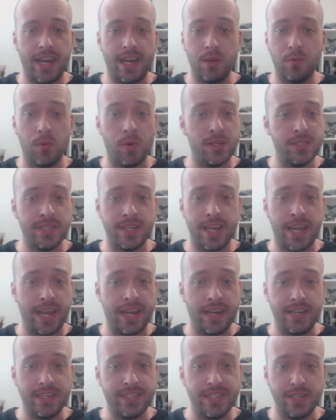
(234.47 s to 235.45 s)
and it wasn't
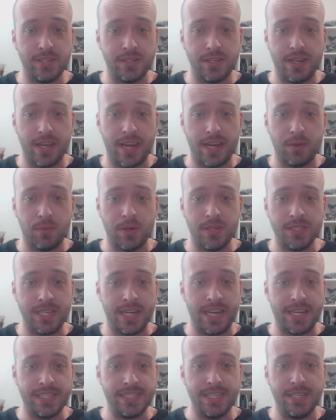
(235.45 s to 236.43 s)
an
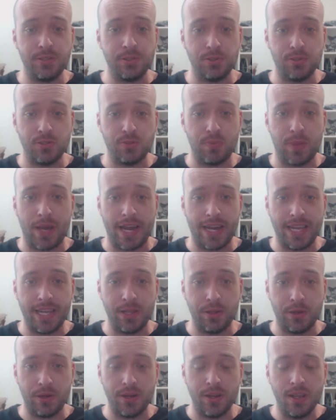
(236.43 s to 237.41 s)
intentional spot
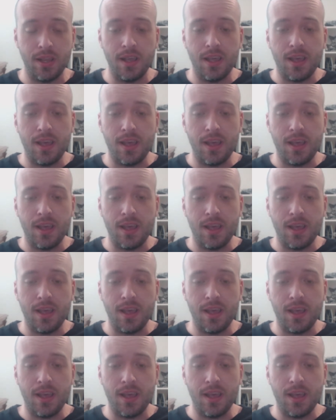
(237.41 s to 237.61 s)
either.